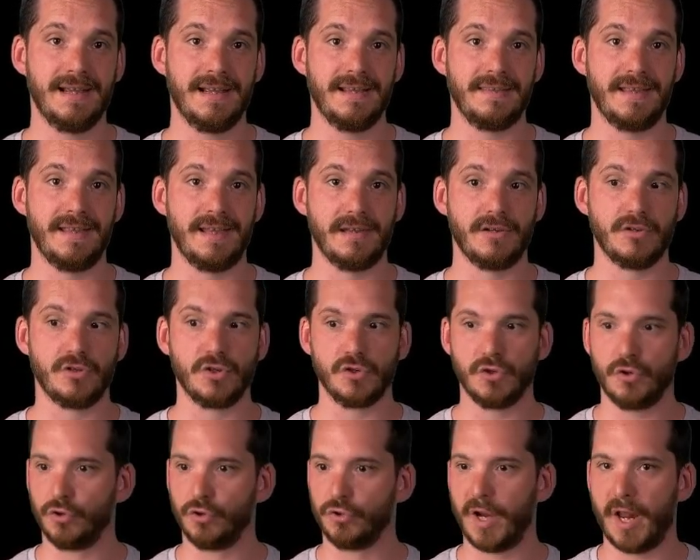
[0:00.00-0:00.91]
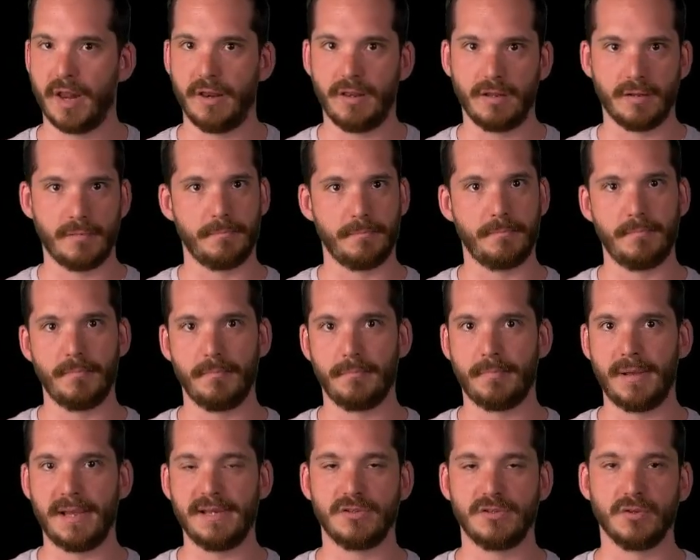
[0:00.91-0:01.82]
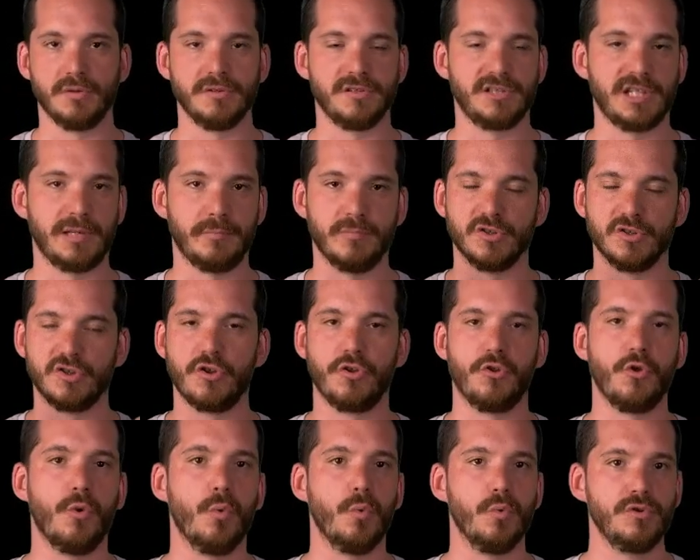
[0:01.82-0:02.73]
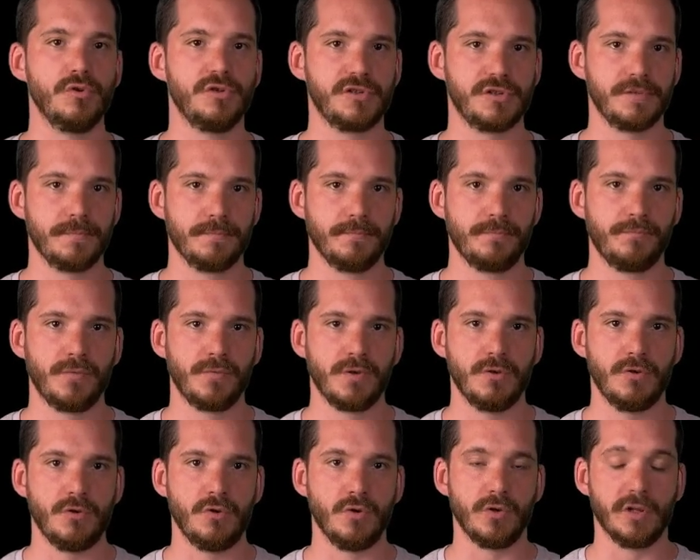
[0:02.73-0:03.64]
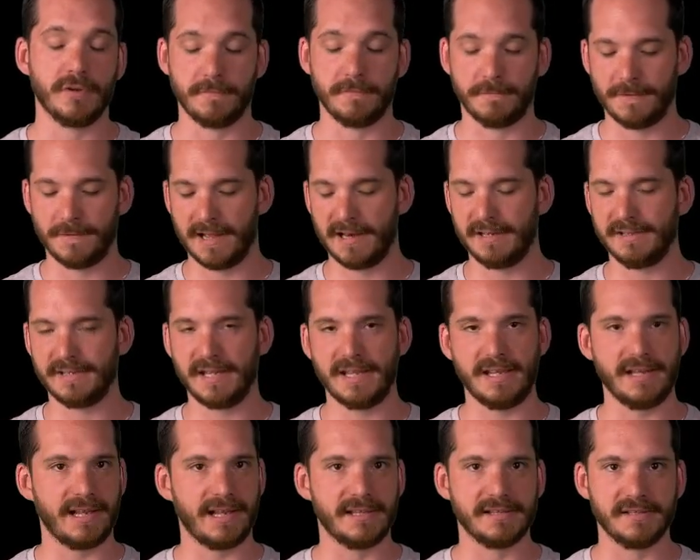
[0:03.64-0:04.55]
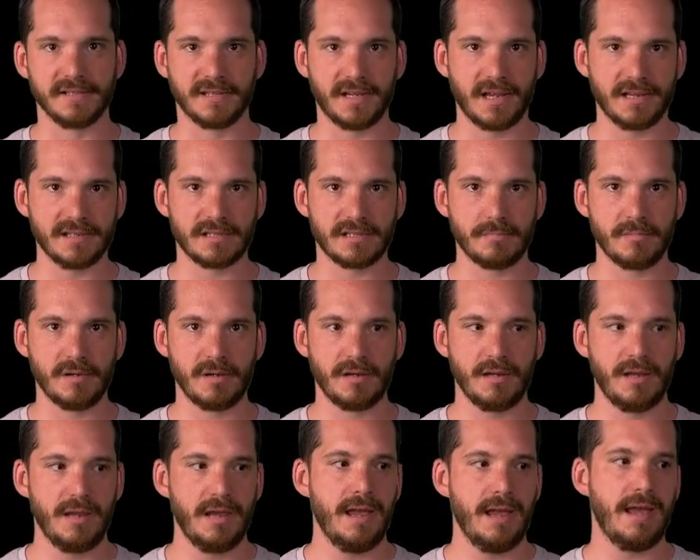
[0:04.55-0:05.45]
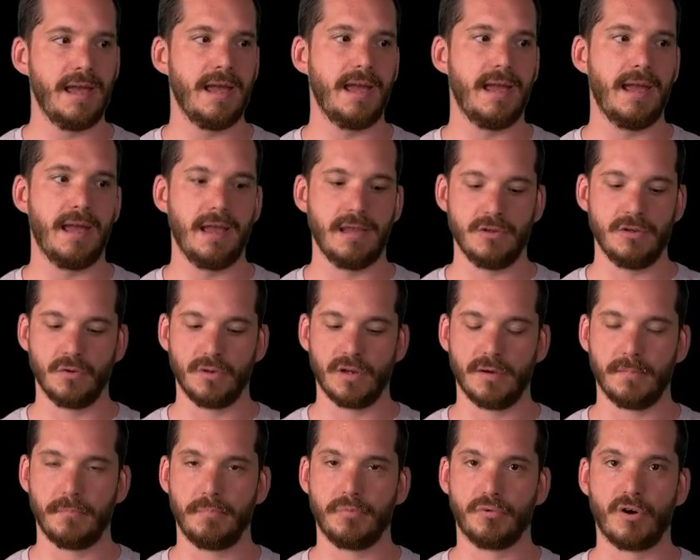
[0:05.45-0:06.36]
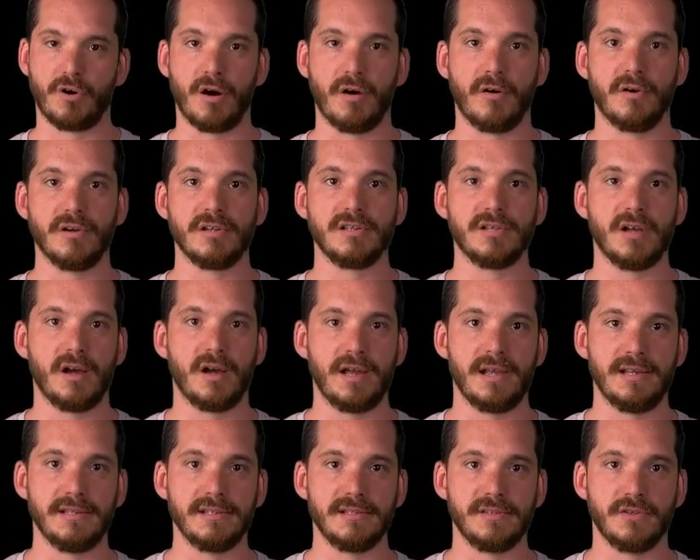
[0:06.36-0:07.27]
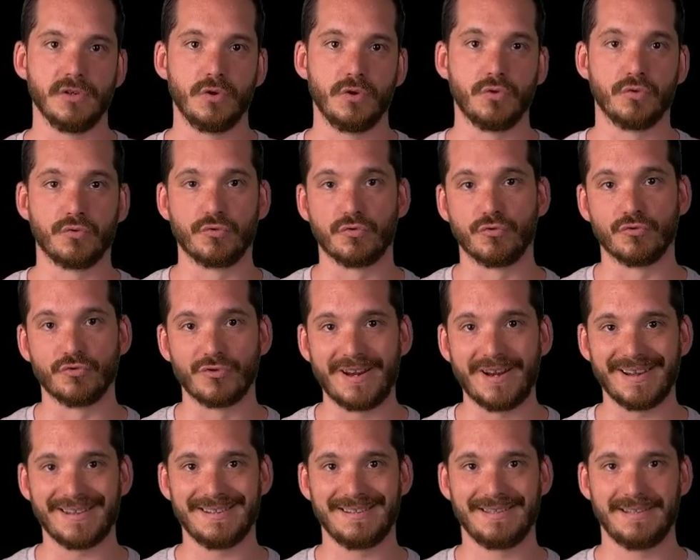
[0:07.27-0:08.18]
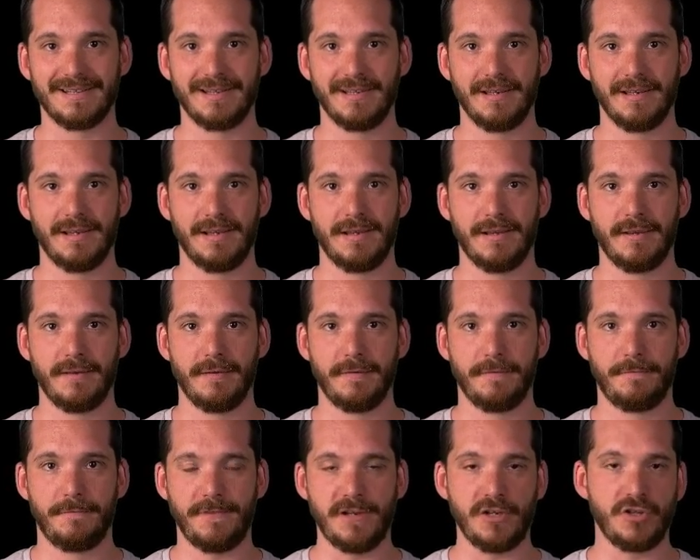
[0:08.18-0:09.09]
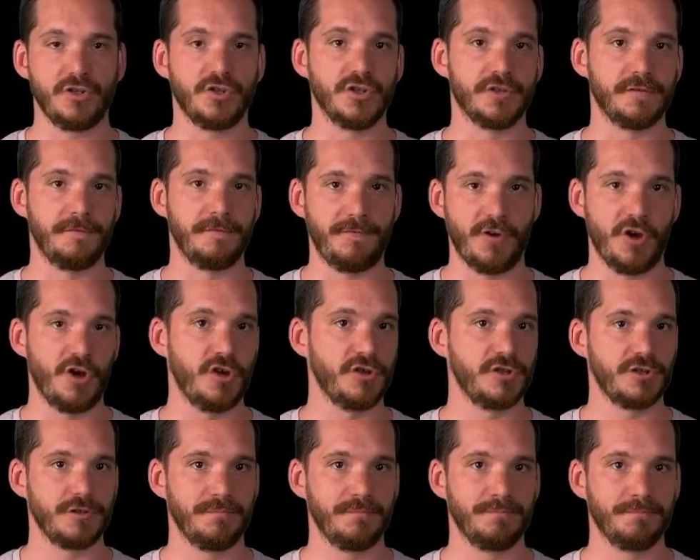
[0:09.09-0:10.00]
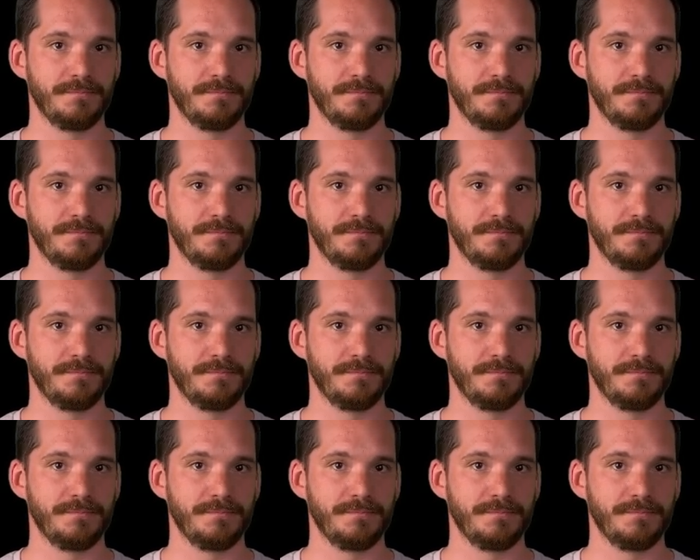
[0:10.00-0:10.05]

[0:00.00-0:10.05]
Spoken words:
than just creating them based on someone's thoughts. You're going to validate against the customer, and you're going to prioritize the correct features first.